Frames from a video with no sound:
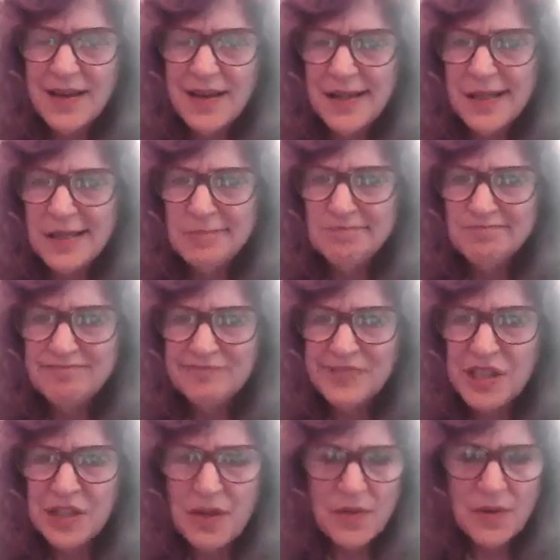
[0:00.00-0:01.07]

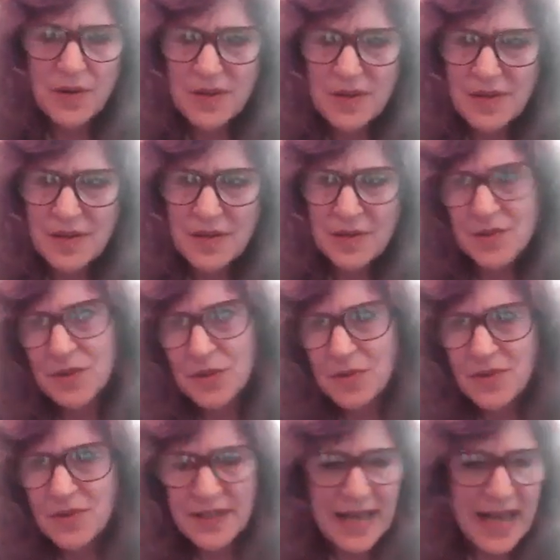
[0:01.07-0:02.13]

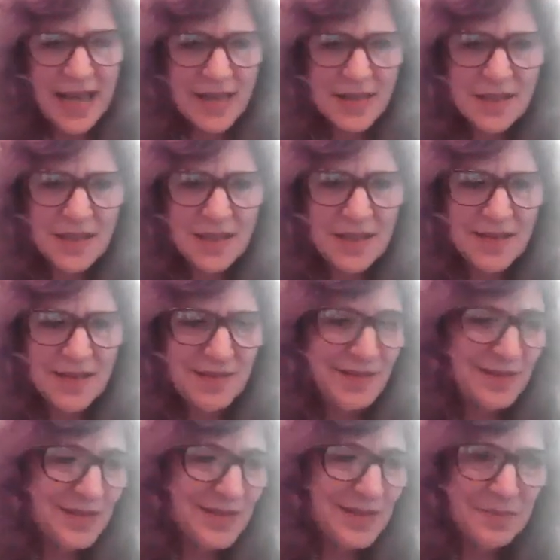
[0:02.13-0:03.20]
you're really
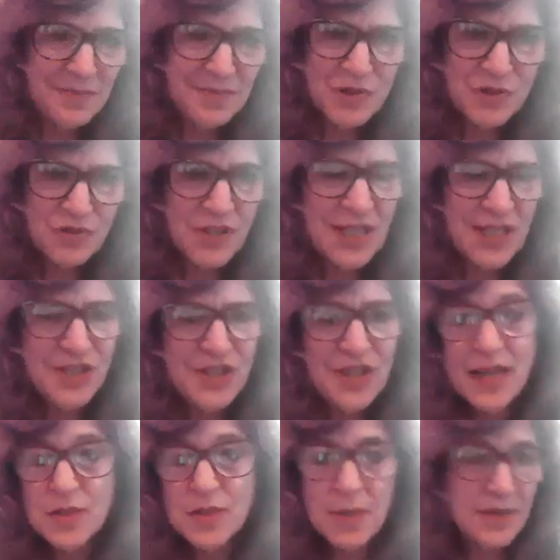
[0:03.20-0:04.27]
asking some
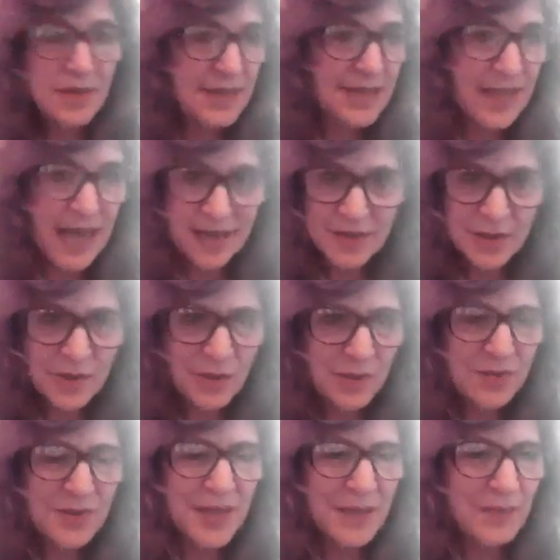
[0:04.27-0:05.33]
strategic as well as
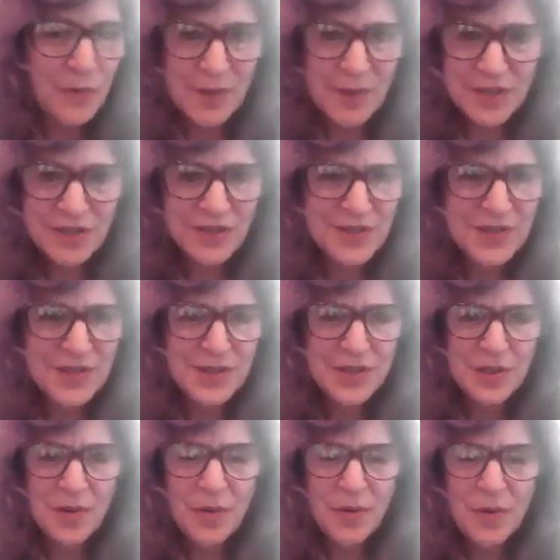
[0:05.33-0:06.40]
tactical type questions.
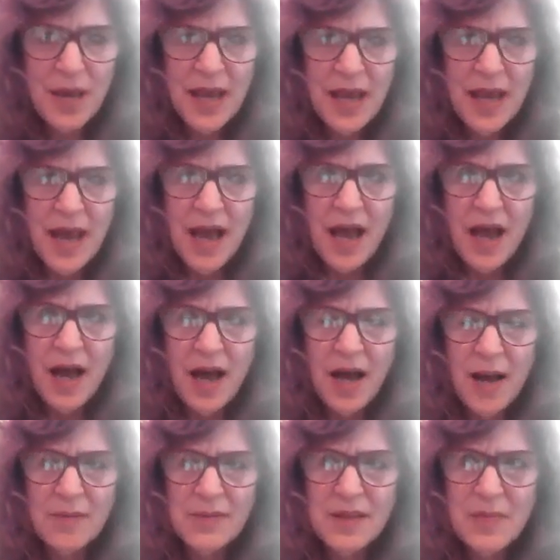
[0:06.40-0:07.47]
So
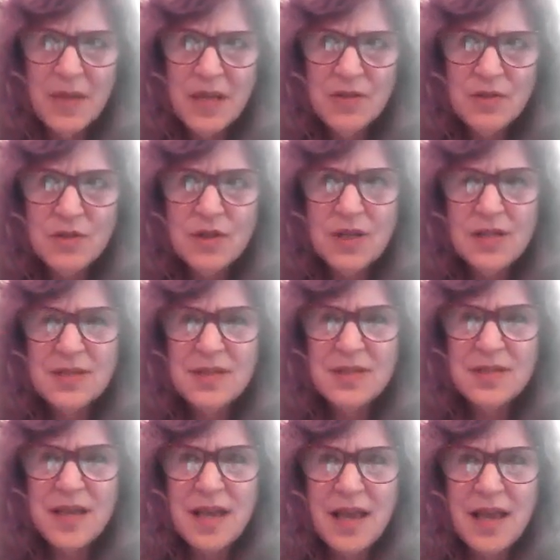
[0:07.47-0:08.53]
let me just
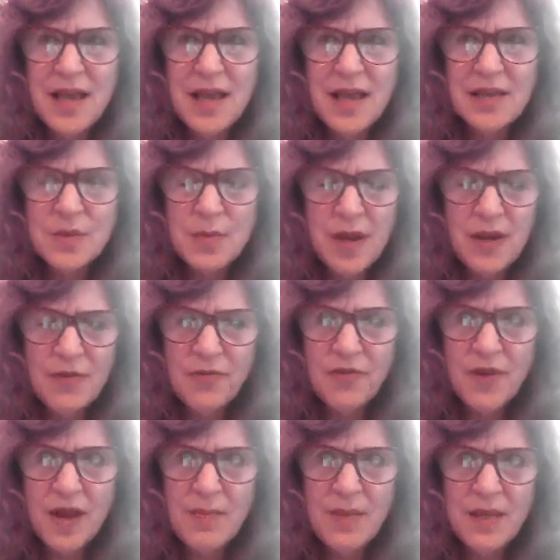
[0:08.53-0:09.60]
say, as a way of
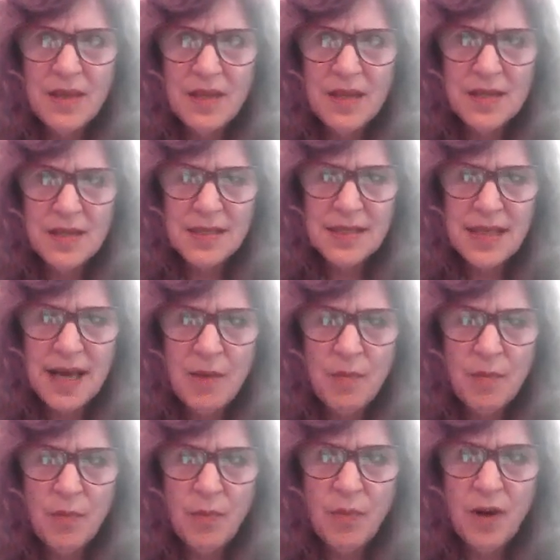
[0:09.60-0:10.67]
framing this, that
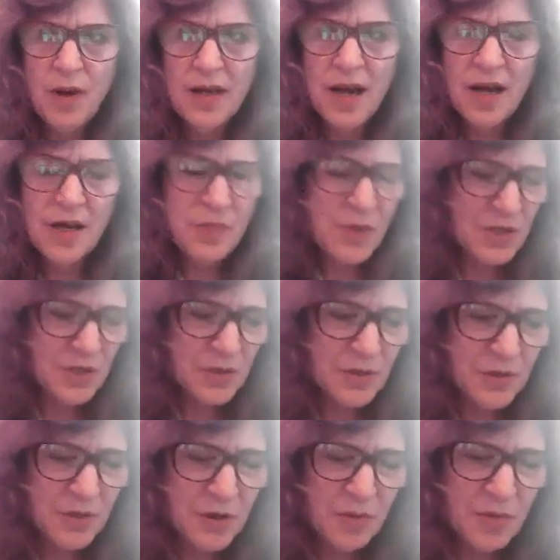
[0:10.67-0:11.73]
what
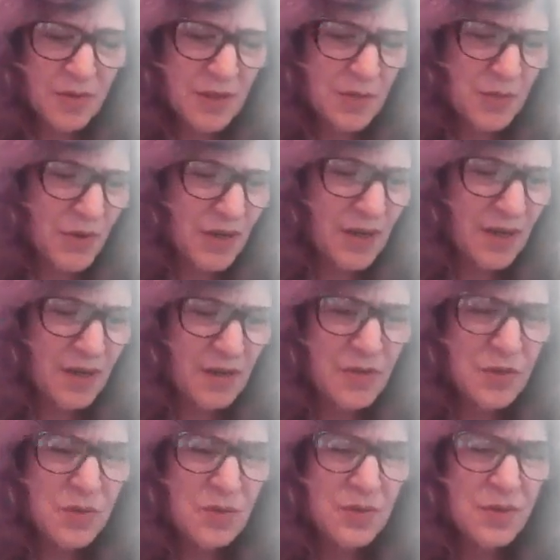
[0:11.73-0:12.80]
occupational therapists bring
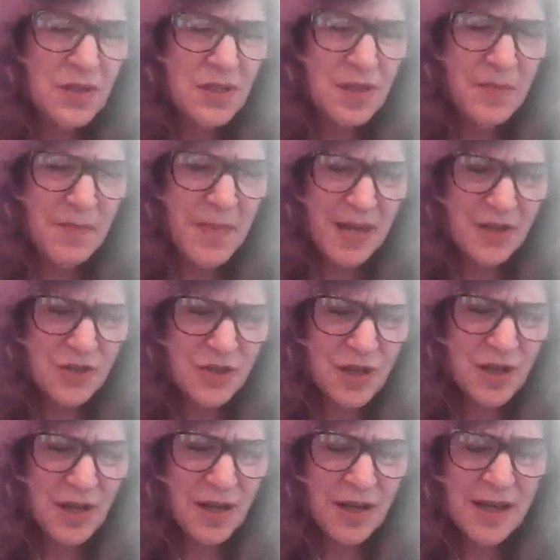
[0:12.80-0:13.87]
to the
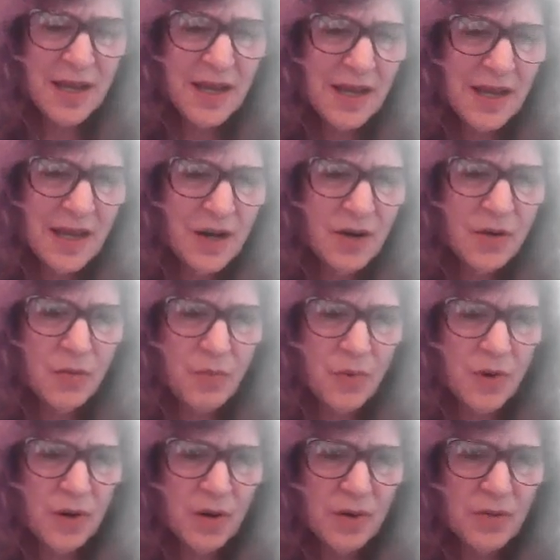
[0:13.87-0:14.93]
dementia care
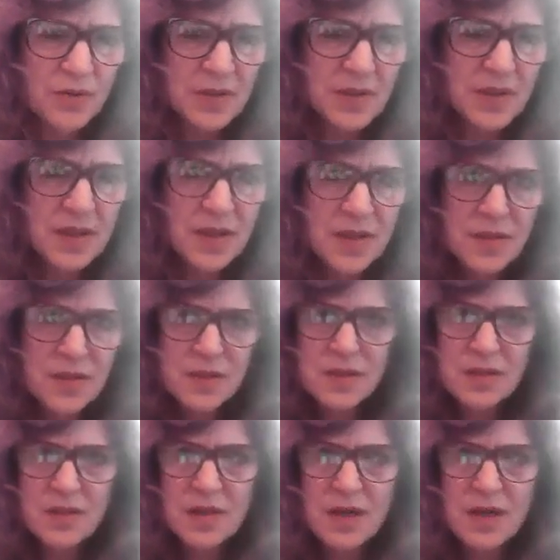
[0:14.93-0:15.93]
world is